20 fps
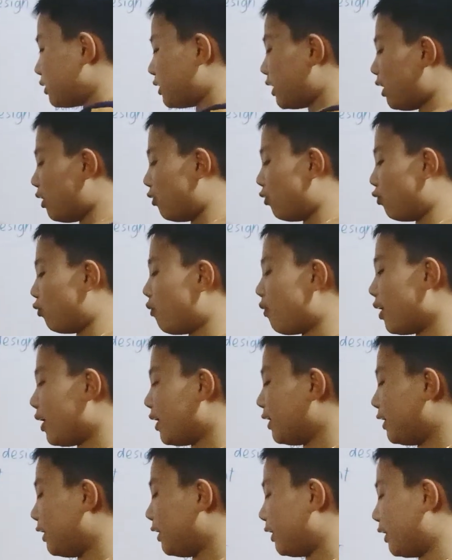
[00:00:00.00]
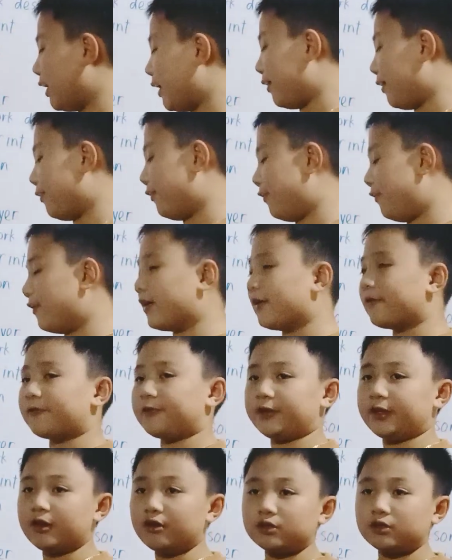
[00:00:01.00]
So if
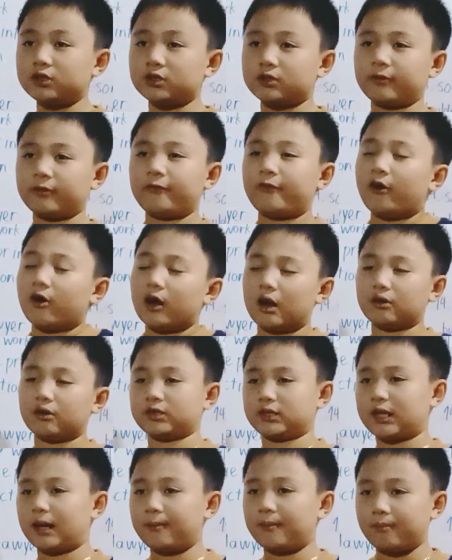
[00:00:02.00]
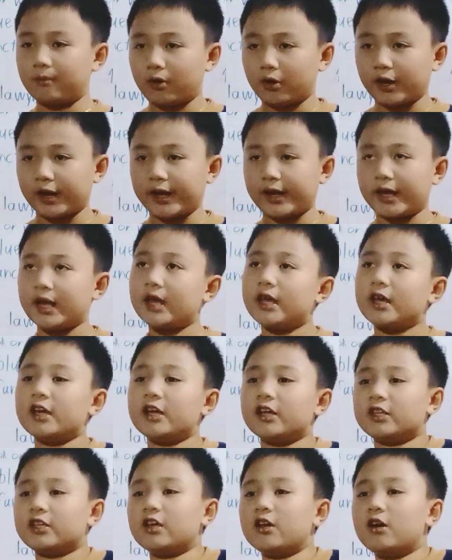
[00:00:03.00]
you follow somebody,
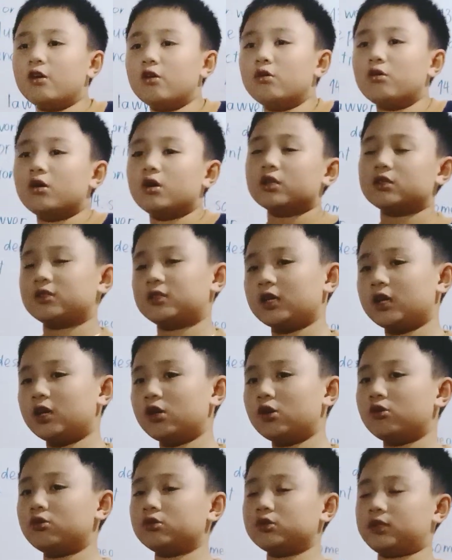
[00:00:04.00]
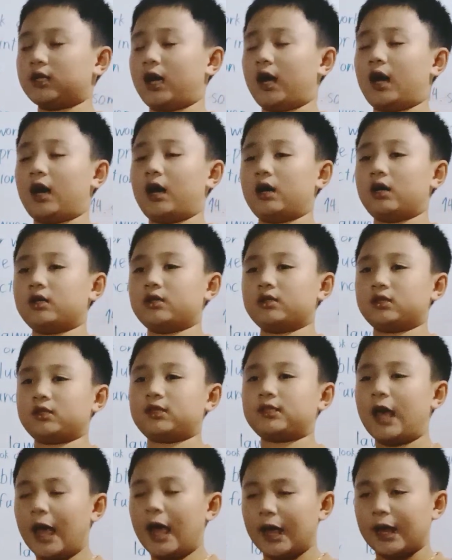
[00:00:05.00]
you do the
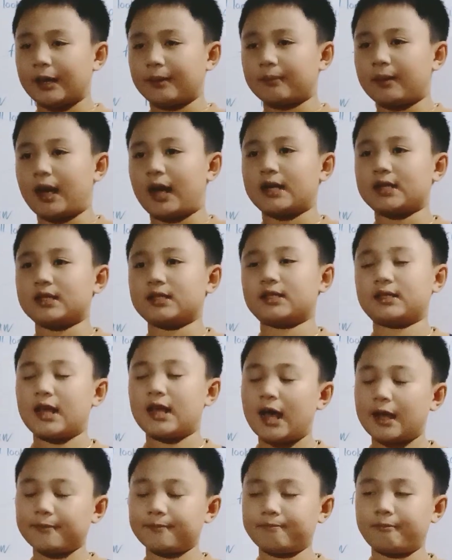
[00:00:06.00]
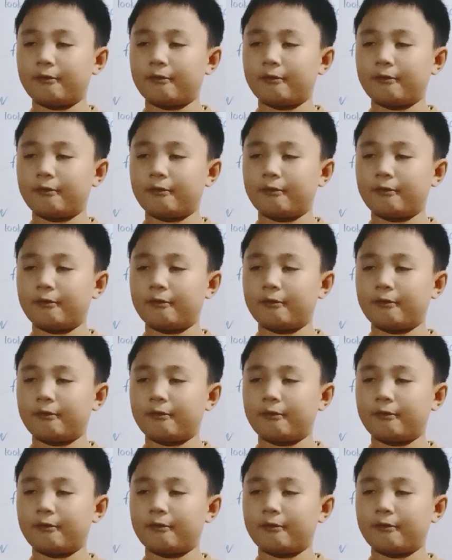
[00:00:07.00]
same as that